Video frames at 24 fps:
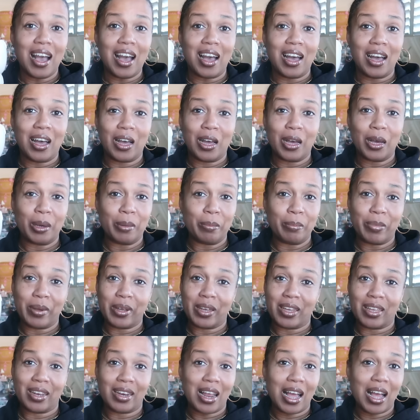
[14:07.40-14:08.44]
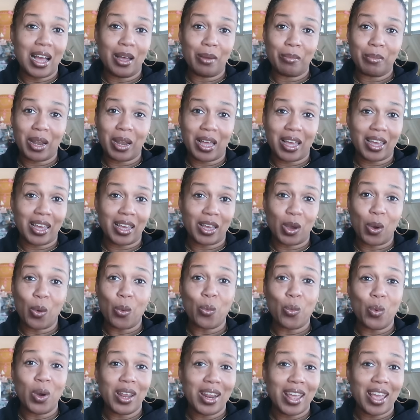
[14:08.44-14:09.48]
um, but I'm like,
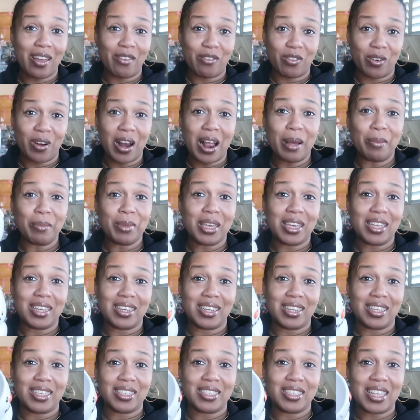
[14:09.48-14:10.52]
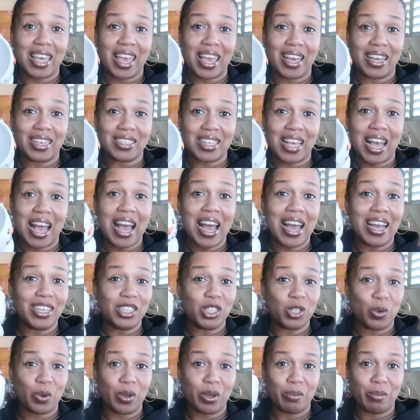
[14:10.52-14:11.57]
whatever. I'm getting this as an
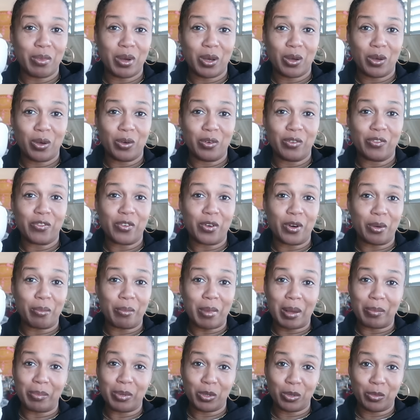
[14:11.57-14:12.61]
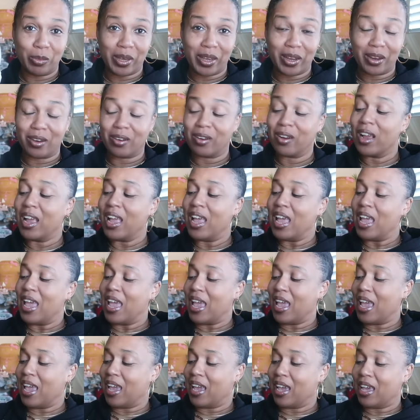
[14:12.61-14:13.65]
ice cream bowl for my Pooh Bear.
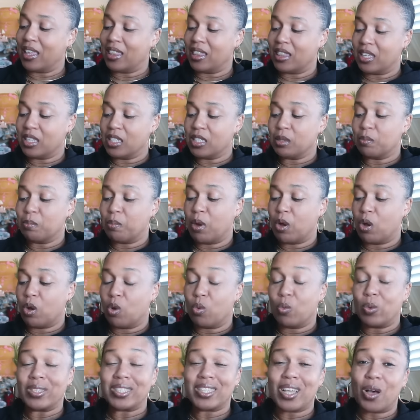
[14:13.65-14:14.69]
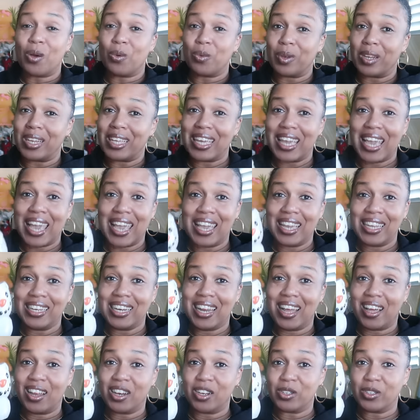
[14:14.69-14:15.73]
And this bowl was only eight
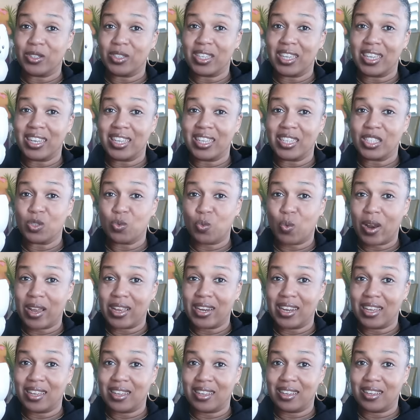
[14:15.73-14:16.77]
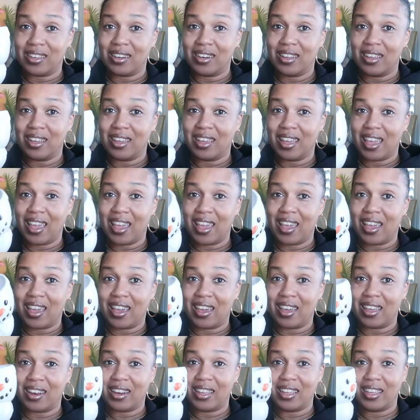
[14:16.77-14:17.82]
dollars. It is Ray Dunn,
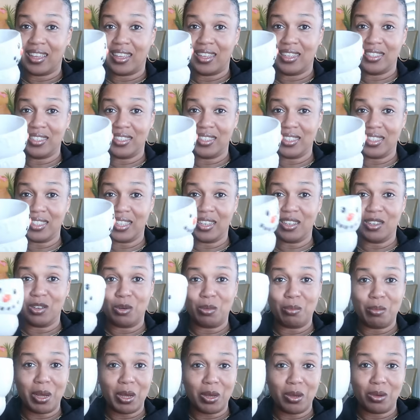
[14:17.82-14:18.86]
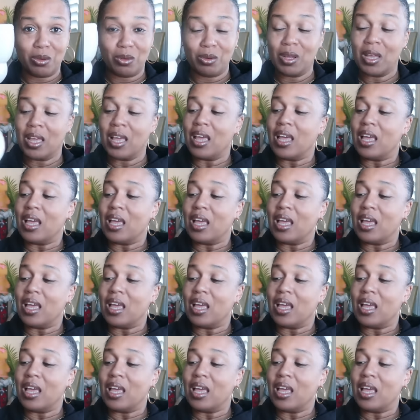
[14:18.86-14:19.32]
and it's just a little bowl